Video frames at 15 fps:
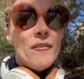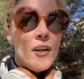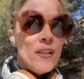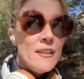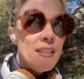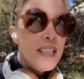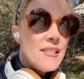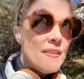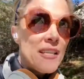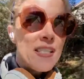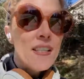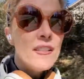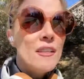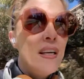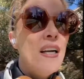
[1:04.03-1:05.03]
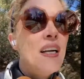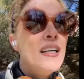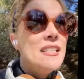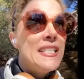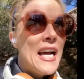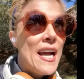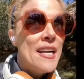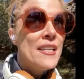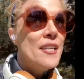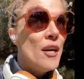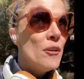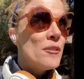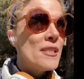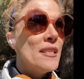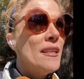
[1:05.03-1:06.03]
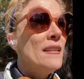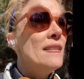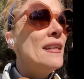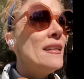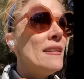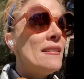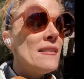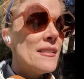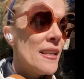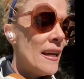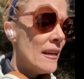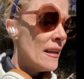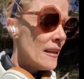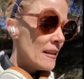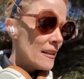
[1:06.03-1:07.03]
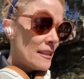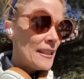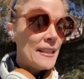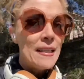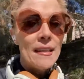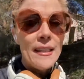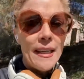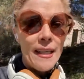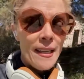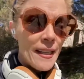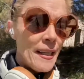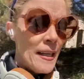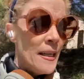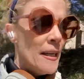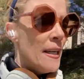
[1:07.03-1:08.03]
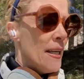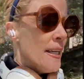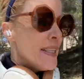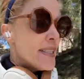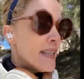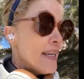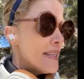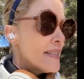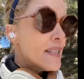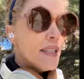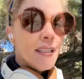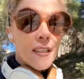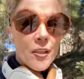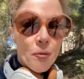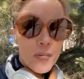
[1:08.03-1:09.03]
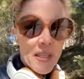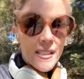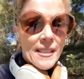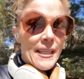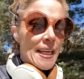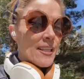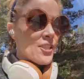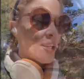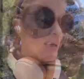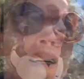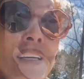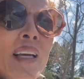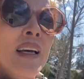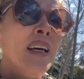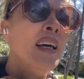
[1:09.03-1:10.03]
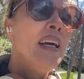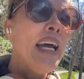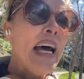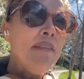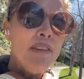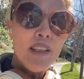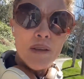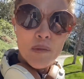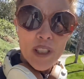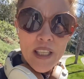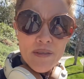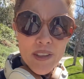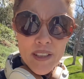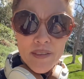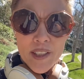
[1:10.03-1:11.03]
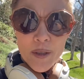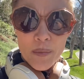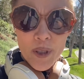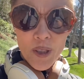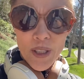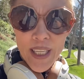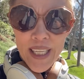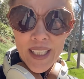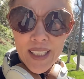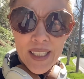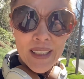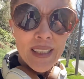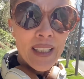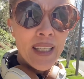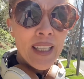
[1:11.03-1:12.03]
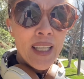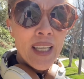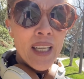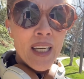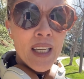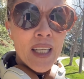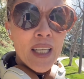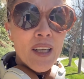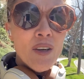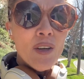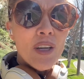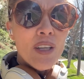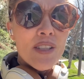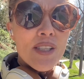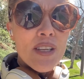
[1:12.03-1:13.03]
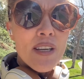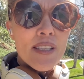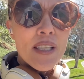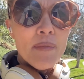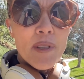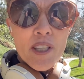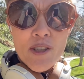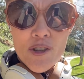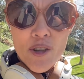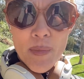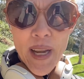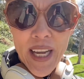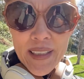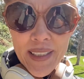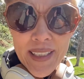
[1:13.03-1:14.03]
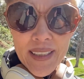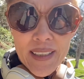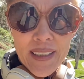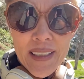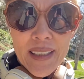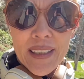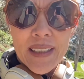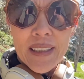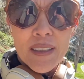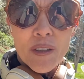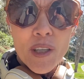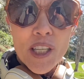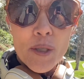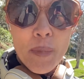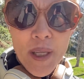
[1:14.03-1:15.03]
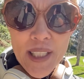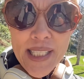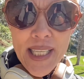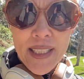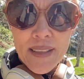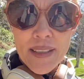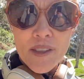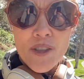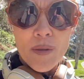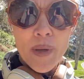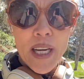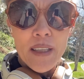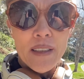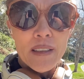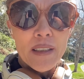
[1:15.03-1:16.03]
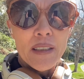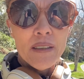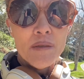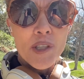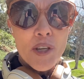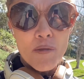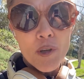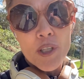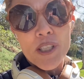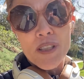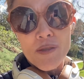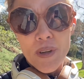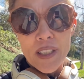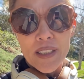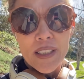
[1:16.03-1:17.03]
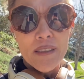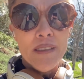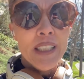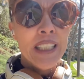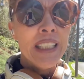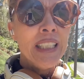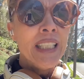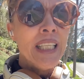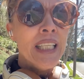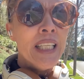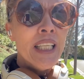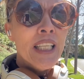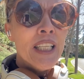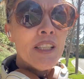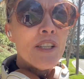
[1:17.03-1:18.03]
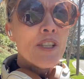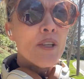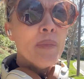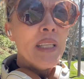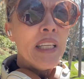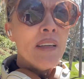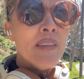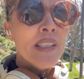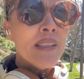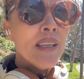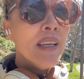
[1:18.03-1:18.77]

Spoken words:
of these vets that are diagnosed and it's clinically, it has clinical presentation, but half of them were never even deployed or saw something traumatic or experienced anything traumatic, which of course is relative to so many of us.